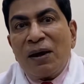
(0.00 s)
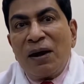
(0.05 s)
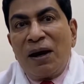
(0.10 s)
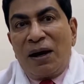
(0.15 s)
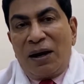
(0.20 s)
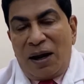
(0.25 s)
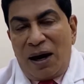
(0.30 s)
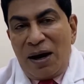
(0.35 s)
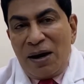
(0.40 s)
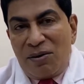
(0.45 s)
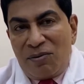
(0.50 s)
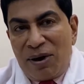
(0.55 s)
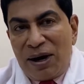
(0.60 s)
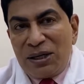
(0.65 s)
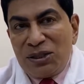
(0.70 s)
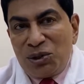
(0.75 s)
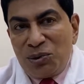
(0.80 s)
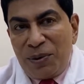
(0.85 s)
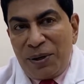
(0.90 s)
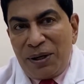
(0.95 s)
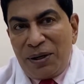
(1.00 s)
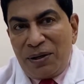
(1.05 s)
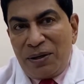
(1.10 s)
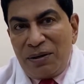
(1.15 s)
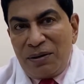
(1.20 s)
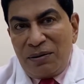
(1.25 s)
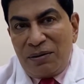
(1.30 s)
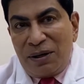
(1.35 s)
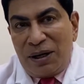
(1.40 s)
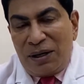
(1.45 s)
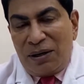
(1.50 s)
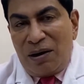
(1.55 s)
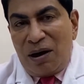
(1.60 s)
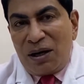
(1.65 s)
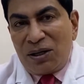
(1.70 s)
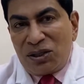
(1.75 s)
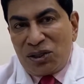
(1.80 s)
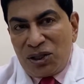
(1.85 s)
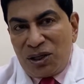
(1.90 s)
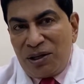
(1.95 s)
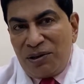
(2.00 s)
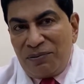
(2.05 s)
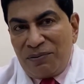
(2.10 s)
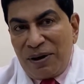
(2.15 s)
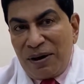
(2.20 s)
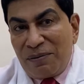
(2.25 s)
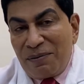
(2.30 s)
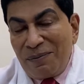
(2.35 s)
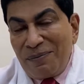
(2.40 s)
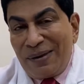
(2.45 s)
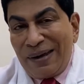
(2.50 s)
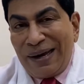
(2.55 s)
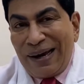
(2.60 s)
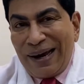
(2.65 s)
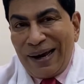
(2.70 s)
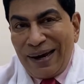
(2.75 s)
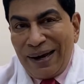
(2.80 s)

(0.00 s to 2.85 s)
and I graduated and got certified from the